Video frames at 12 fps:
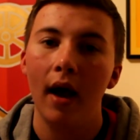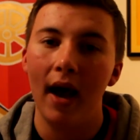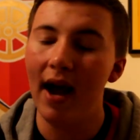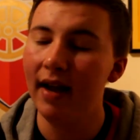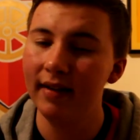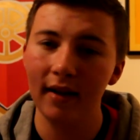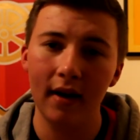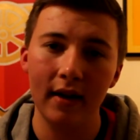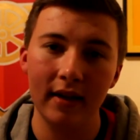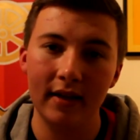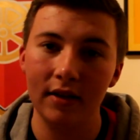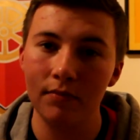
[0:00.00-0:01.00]
and uh,
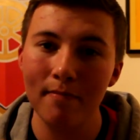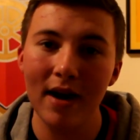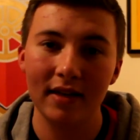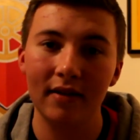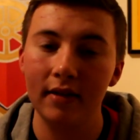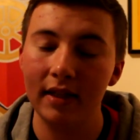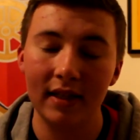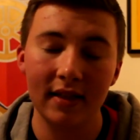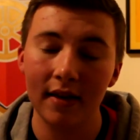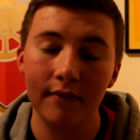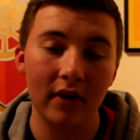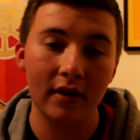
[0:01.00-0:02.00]
this is massive. This is
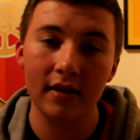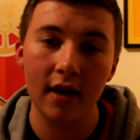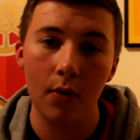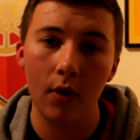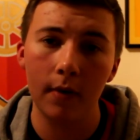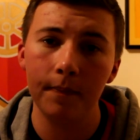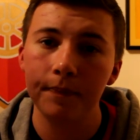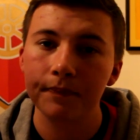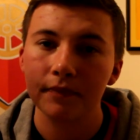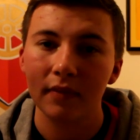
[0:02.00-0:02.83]
something to go on,